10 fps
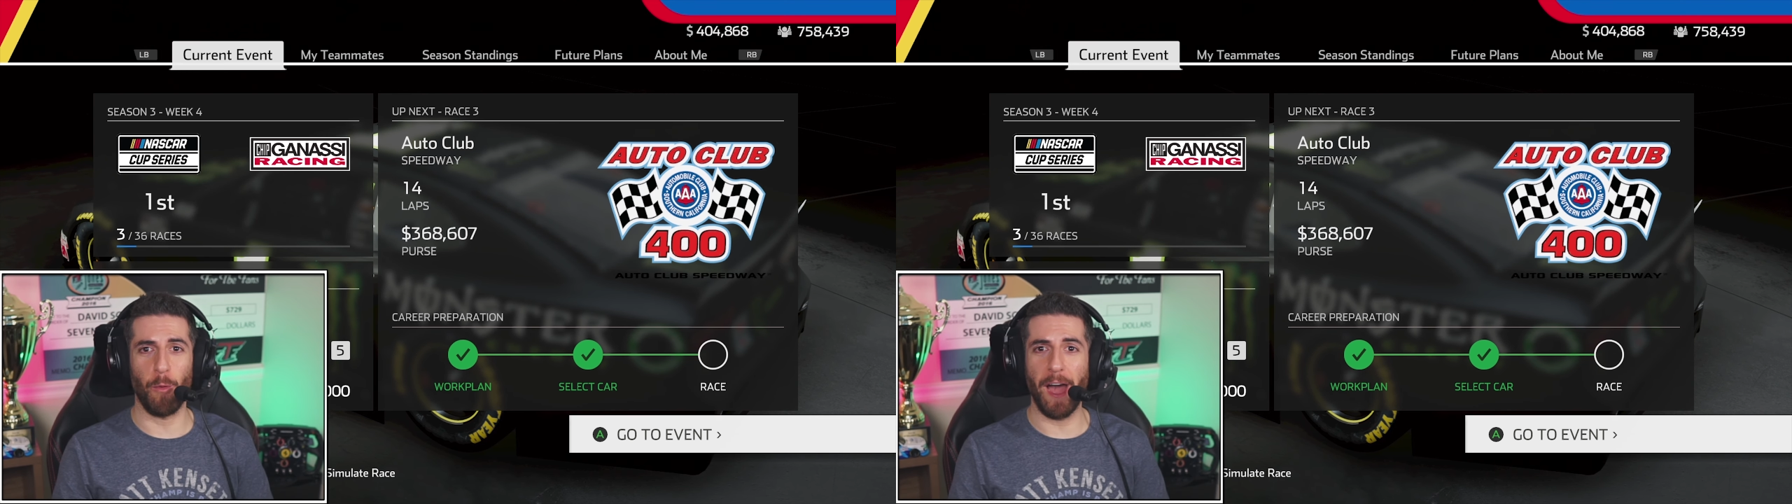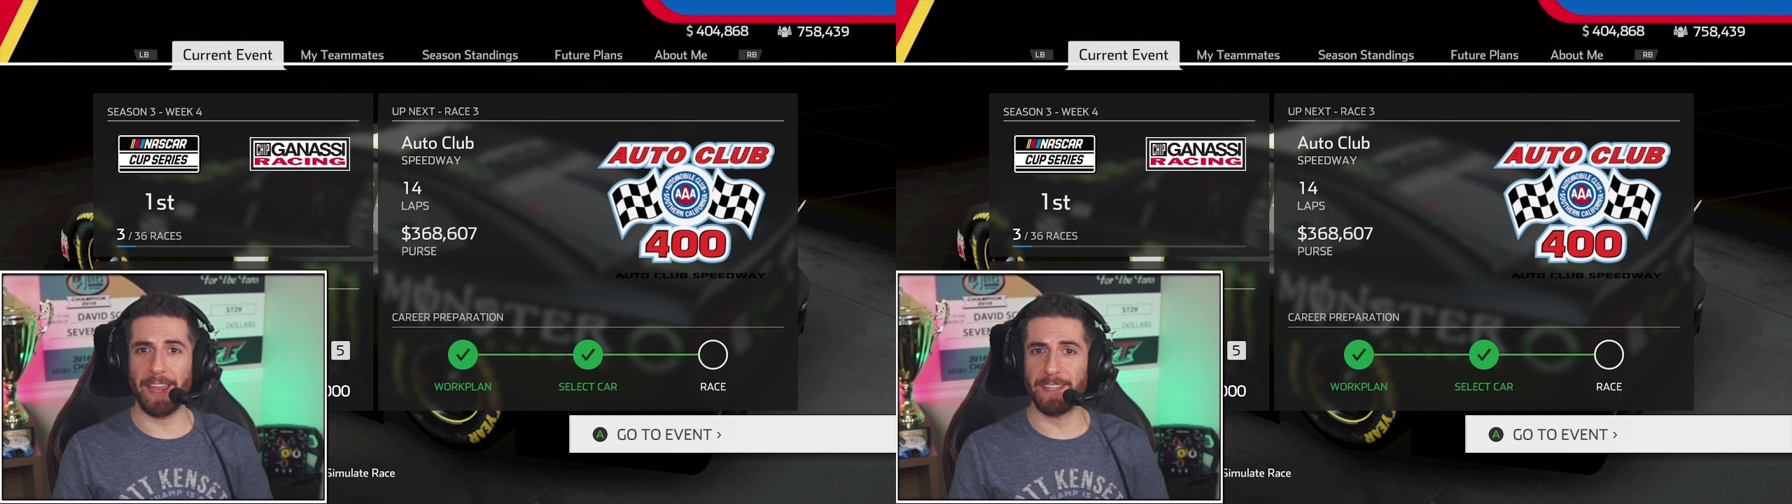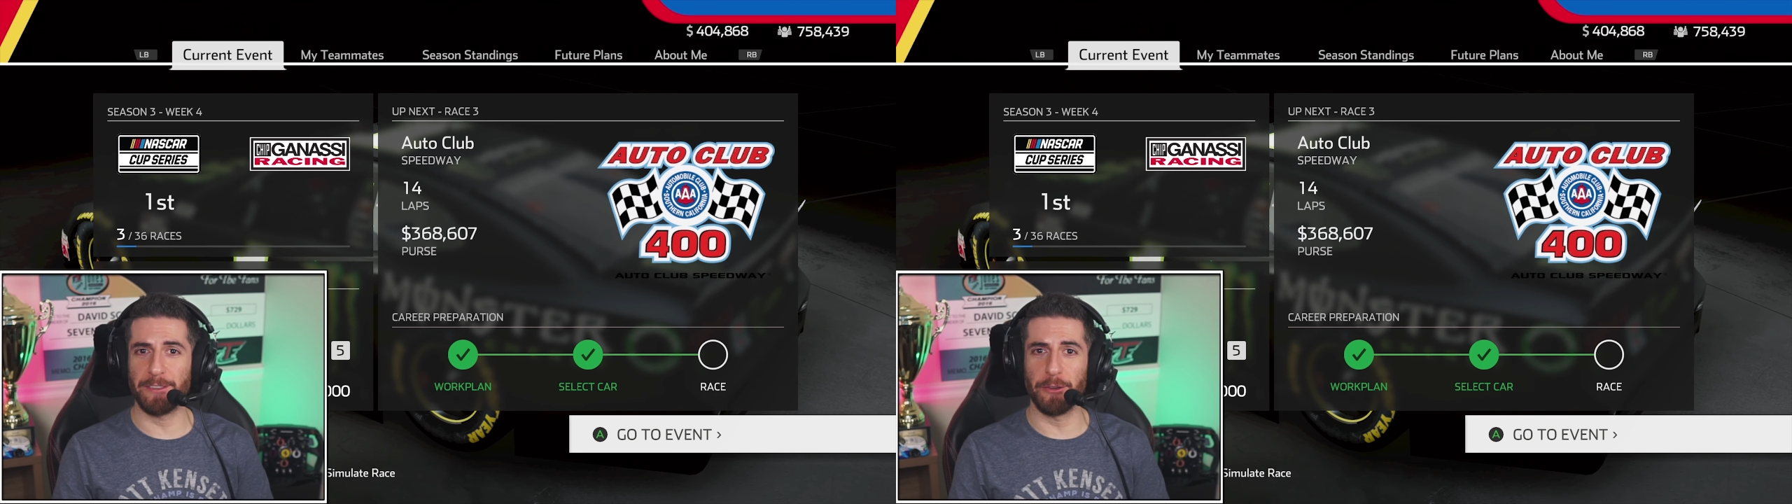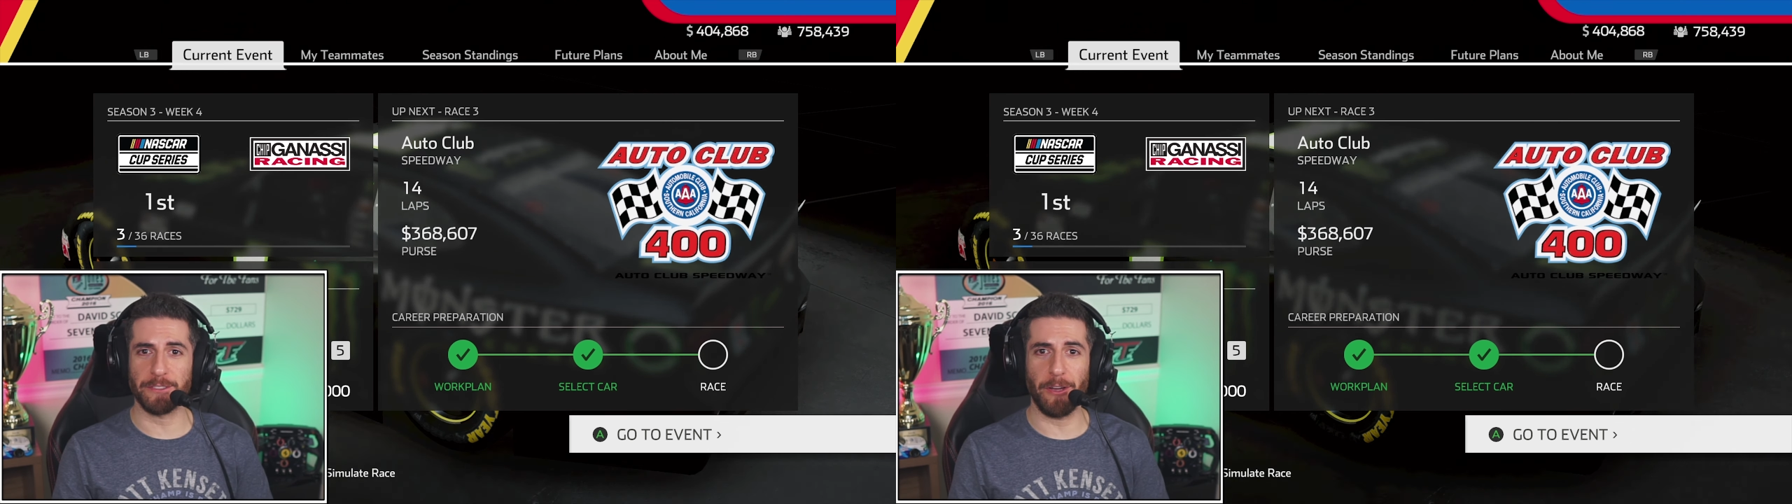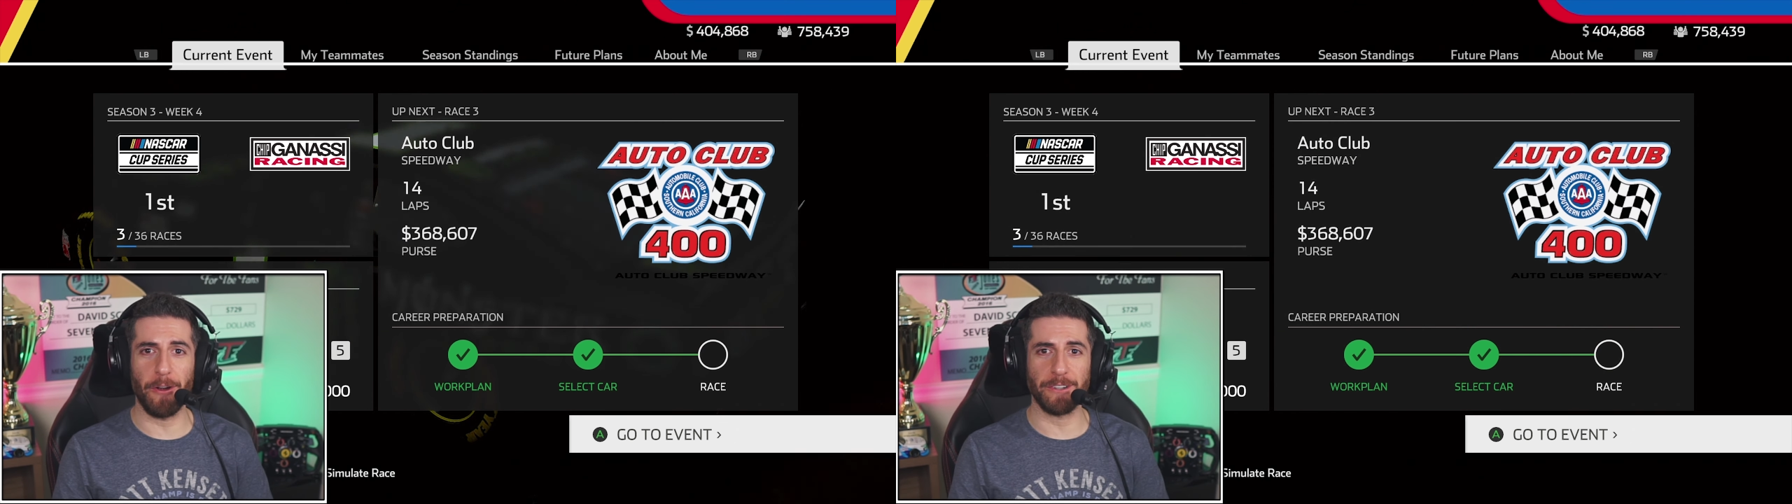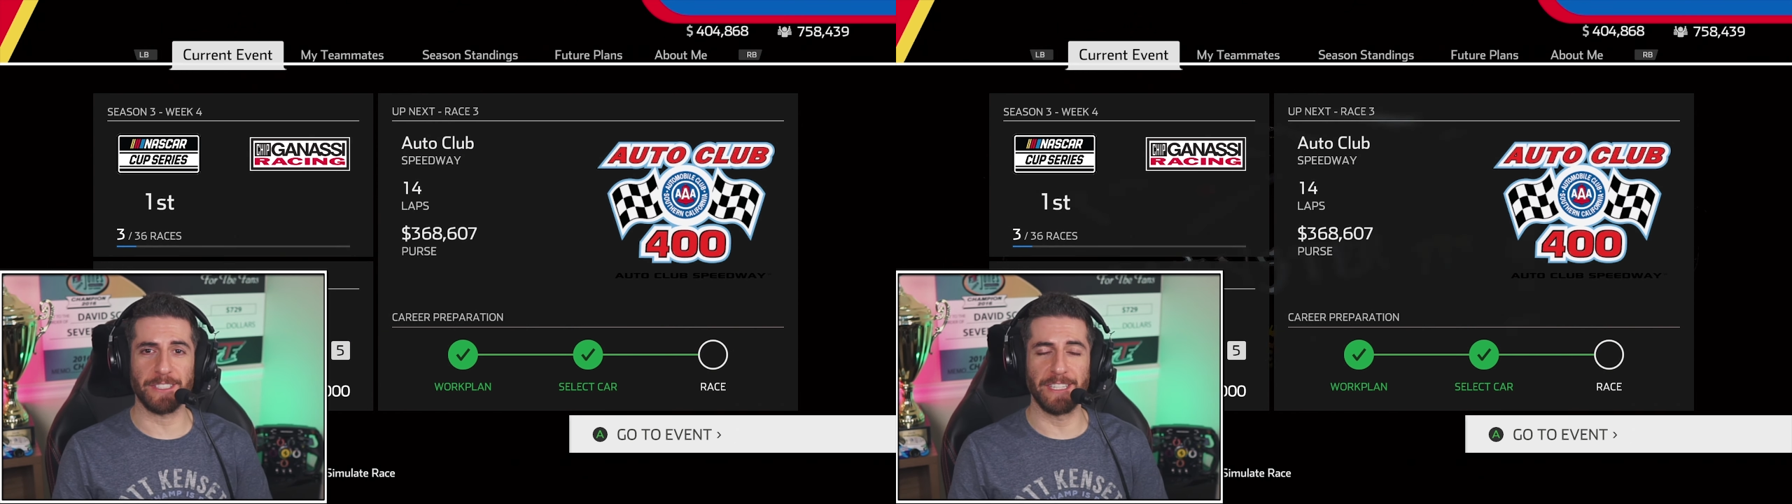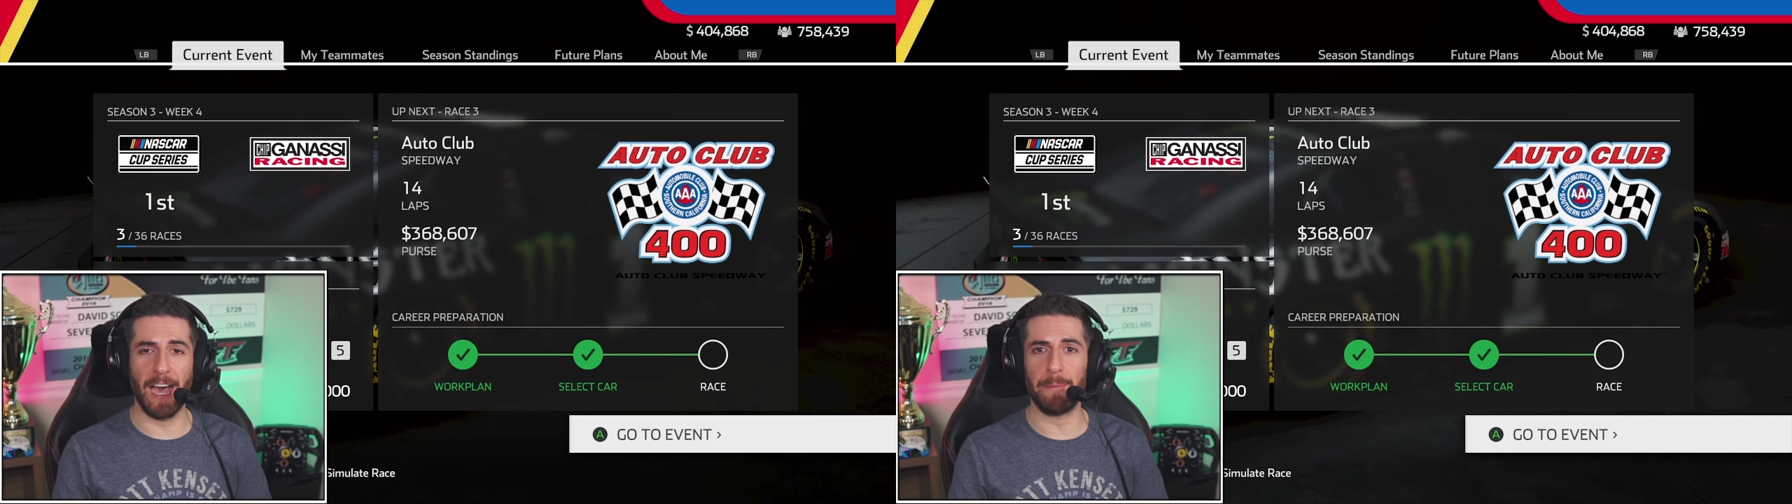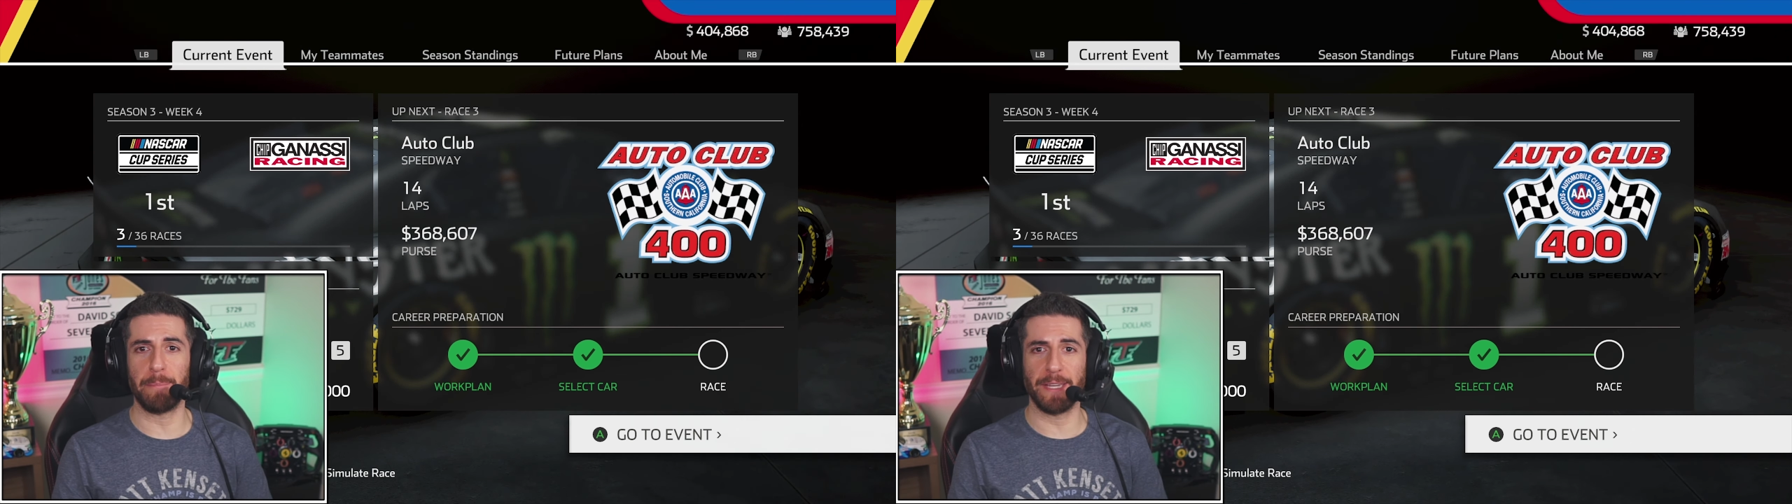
Why did those cars not